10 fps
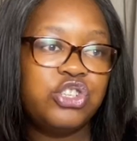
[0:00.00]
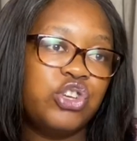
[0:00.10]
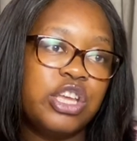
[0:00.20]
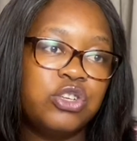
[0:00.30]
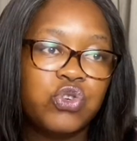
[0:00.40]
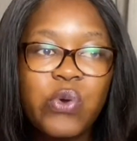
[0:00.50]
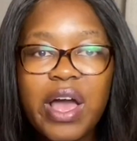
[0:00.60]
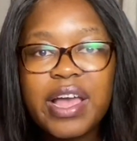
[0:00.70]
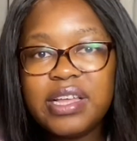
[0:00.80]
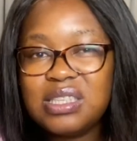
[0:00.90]
you can
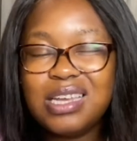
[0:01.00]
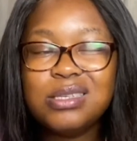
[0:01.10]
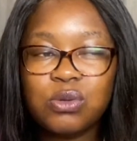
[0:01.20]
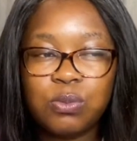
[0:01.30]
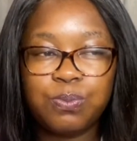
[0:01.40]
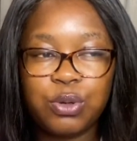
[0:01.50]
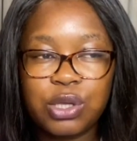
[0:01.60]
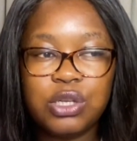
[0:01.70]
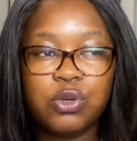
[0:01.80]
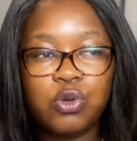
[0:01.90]
try. It is on
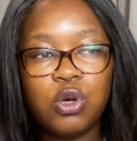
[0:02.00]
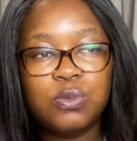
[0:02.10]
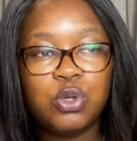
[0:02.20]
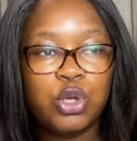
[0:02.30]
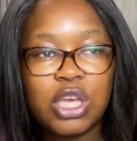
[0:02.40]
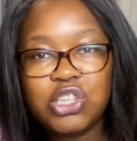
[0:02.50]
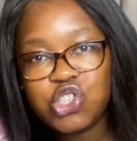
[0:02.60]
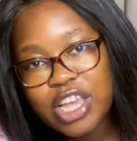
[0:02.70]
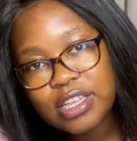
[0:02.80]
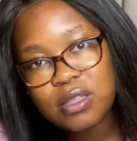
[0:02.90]
booking.com, so you can
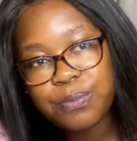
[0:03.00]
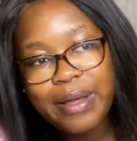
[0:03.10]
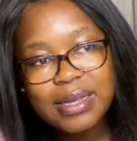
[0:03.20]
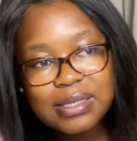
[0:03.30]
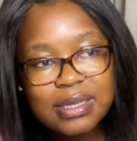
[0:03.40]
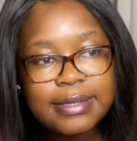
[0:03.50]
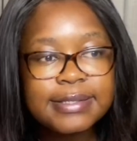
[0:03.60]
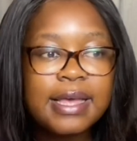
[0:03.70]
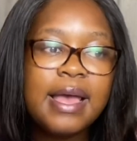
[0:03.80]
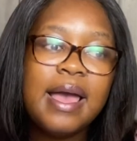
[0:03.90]
check the prices.
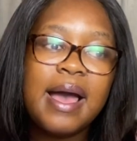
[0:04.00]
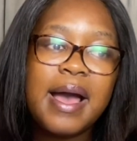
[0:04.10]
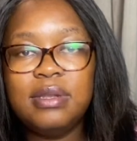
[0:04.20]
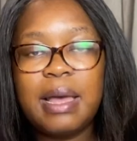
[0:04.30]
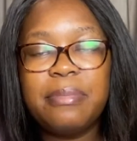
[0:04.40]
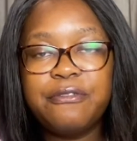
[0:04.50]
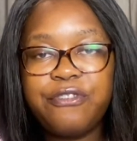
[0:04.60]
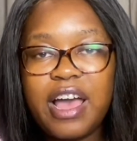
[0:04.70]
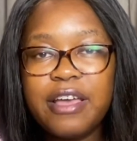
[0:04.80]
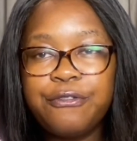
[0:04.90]
Number
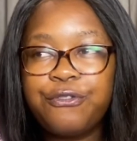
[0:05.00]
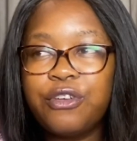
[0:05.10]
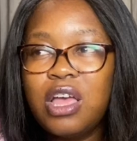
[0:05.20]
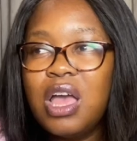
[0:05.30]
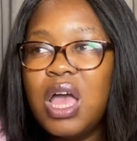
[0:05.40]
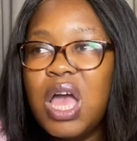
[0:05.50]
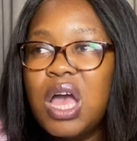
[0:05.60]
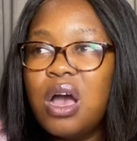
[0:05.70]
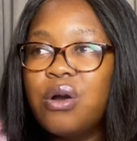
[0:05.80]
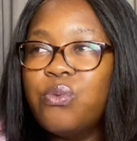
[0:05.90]
five,
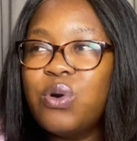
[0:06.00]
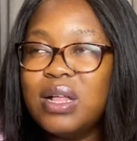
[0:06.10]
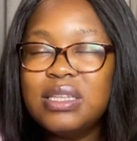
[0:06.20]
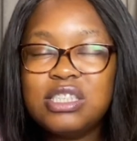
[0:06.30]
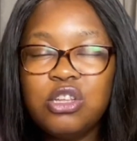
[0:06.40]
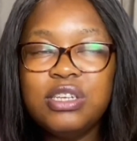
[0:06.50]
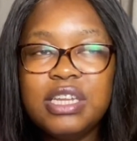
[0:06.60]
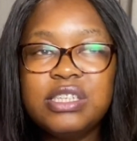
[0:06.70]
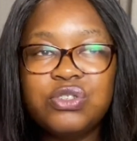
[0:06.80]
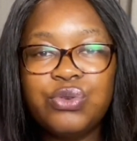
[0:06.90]
well, it's not
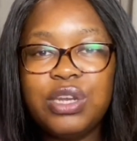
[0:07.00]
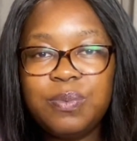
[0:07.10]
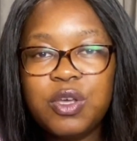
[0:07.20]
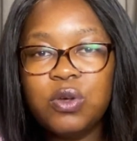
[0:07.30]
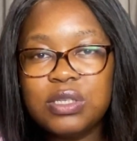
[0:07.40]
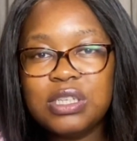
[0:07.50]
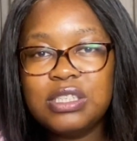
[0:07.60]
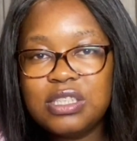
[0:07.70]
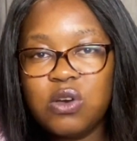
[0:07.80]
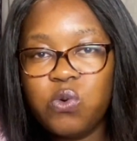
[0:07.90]
necessarily because it's
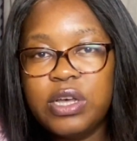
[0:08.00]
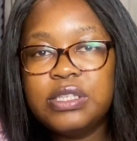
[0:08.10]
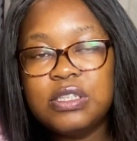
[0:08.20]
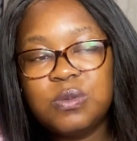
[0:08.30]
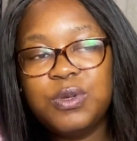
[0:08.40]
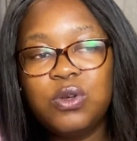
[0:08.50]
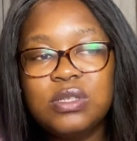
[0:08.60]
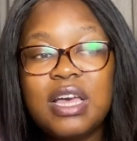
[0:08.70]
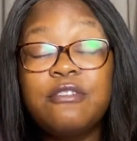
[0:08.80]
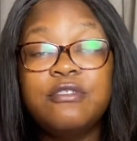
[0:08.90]
the worst, it's because
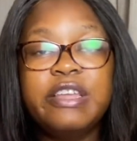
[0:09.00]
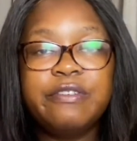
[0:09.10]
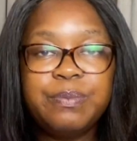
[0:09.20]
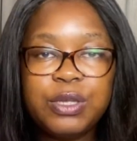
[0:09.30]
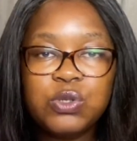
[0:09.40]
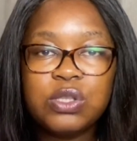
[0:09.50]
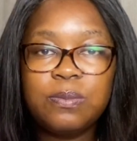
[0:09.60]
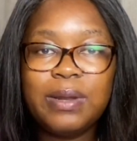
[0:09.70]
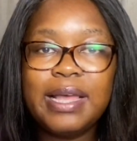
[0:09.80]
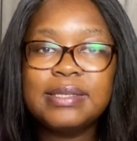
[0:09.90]
I've never been to the
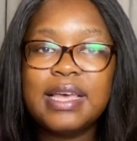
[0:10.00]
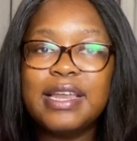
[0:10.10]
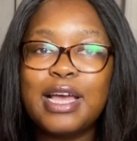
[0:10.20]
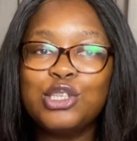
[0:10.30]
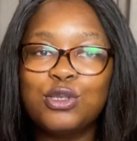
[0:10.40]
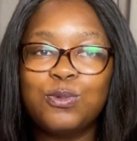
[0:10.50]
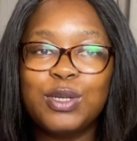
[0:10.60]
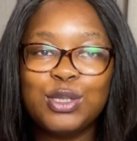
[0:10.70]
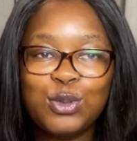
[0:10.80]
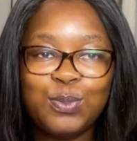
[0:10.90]
place, and I just wanted